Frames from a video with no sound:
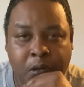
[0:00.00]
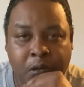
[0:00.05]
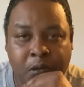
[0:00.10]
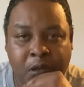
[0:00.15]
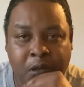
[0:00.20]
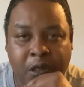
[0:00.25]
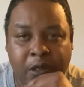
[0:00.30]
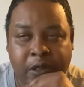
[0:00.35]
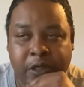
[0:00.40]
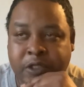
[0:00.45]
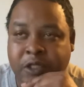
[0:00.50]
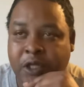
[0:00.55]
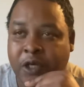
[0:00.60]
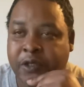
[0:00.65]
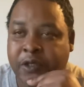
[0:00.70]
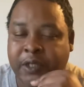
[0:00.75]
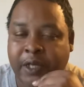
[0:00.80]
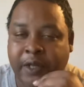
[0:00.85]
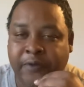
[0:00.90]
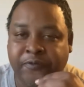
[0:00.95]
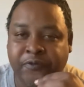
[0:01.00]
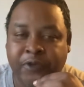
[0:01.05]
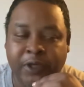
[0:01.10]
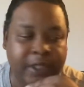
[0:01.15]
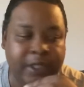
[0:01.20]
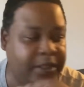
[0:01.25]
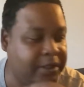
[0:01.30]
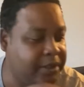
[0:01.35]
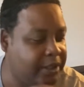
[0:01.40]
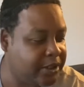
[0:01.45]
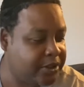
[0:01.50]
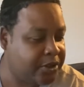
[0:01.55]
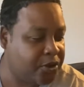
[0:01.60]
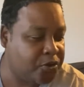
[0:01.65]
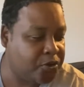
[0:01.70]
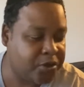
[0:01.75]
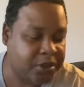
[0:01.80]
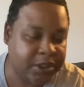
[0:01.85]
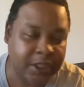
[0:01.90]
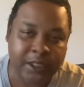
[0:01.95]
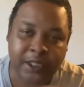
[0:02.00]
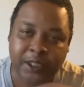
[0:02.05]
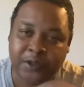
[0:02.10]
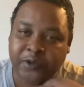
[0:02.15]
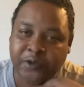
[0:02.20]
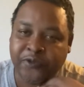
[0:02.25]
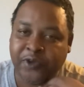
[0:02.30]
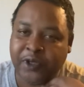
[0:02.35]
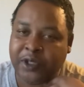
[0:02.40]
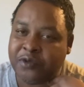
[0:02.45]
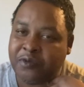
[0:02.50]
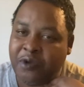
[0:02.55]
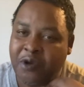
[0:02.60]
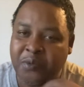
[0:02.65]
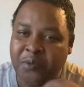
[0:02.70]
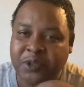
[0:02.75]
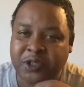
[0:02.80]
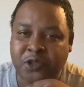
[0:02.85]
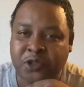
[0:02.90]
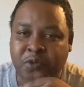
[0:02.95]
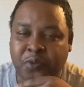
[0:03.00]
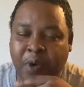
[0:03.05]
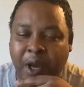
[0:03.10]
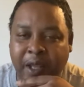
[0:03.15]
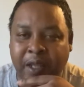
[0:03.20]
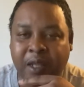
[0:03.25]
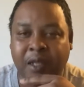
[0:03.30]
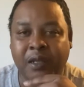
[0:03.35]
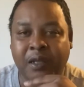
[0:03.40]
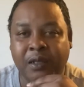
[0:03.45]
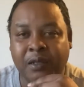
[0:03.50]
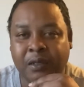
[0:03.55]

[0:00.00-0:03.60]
Out here talking that fucking nuts old shit, nigga. What the fuck is wrong with you, Ray?